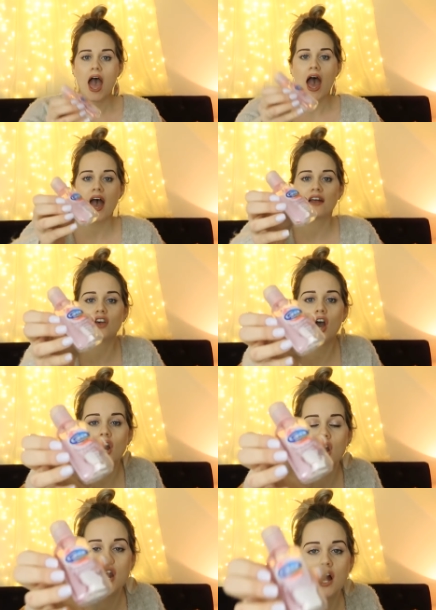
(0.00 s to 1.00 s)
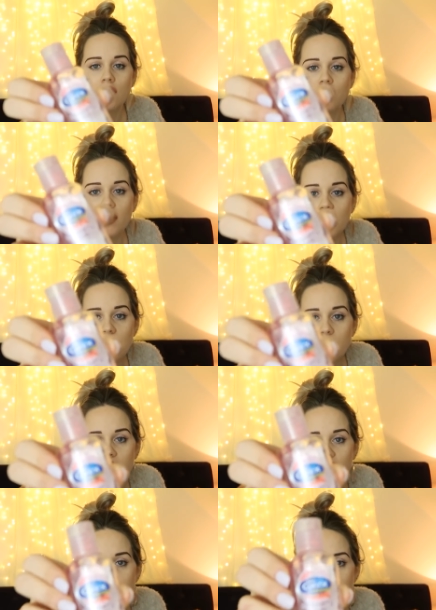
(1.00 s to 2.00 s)
and I love
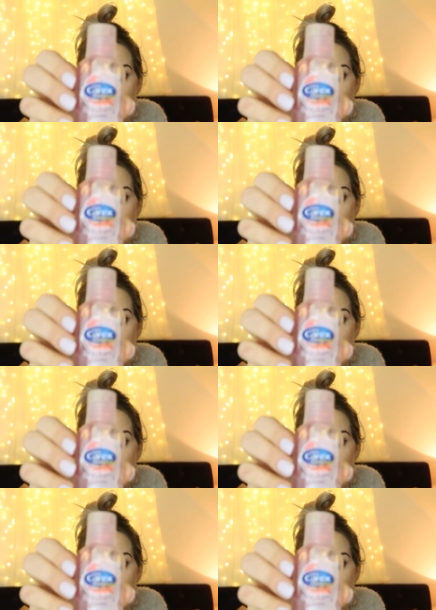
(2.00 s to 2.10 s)
keeping this